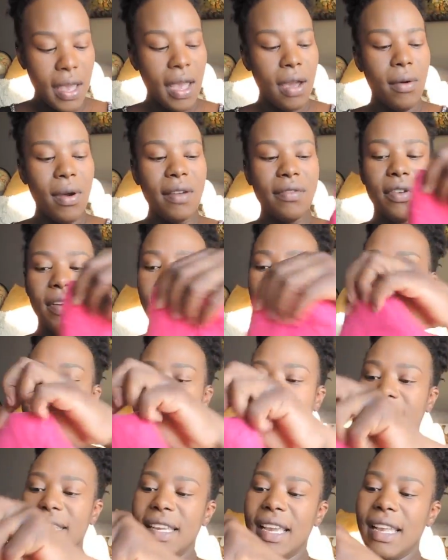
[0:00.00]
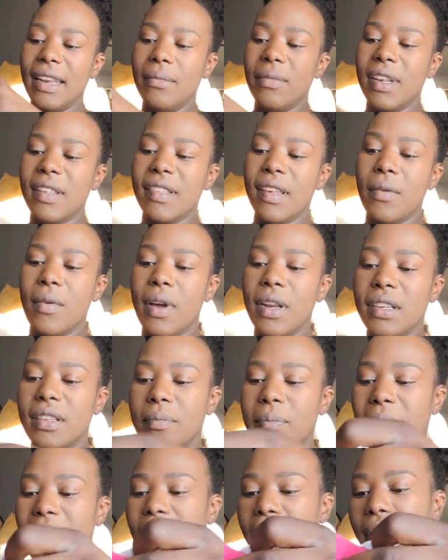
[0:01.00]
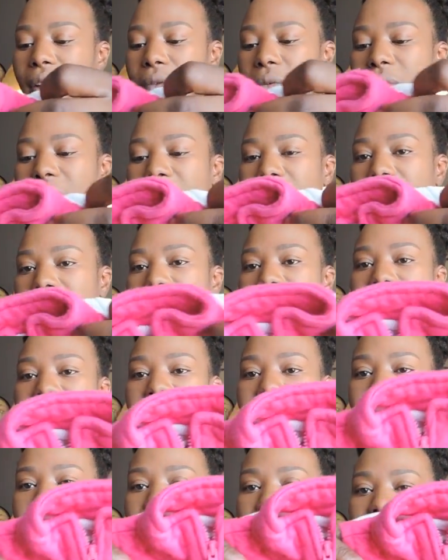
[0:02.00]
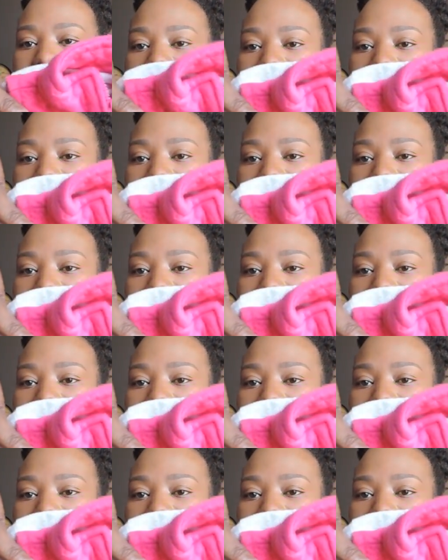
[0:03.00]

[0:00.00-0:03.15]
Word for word: However, I did get it because I wanted to pair it with this